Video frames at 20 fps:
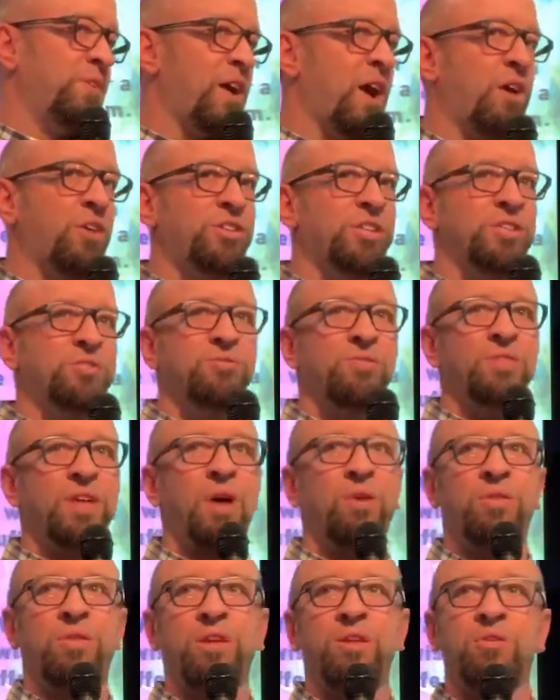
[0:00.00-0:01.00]
are just
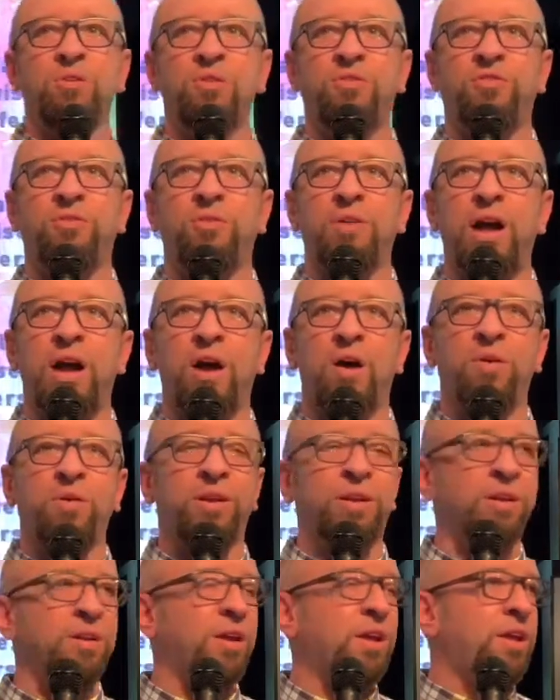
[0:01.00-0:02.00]
out to goof
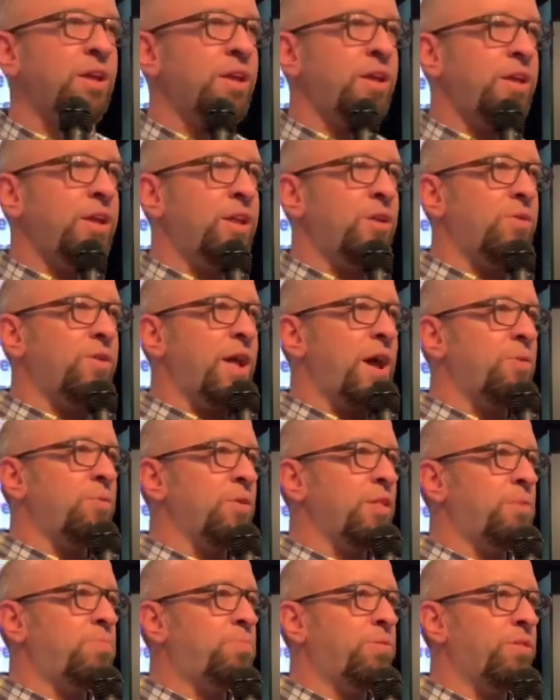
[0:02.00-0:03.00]
around and you know not
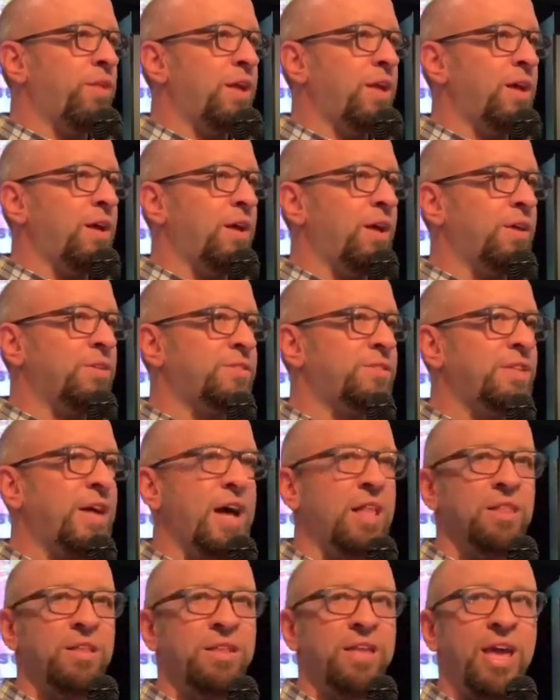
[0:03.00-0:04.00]
really play a, a
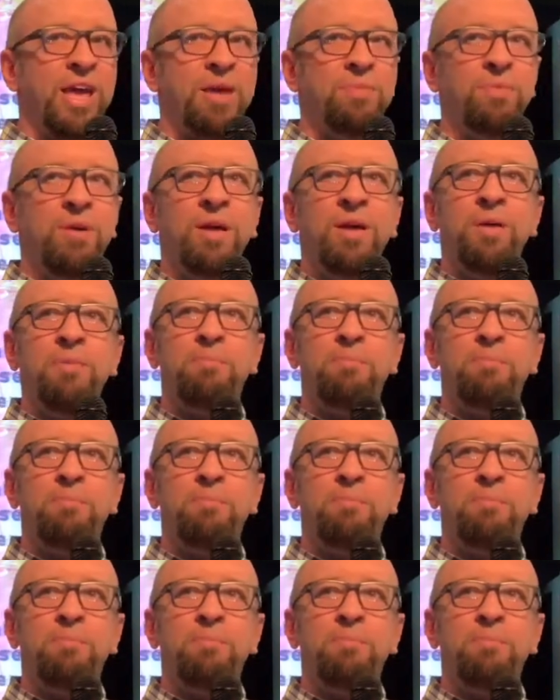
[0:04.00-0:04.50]
solid game,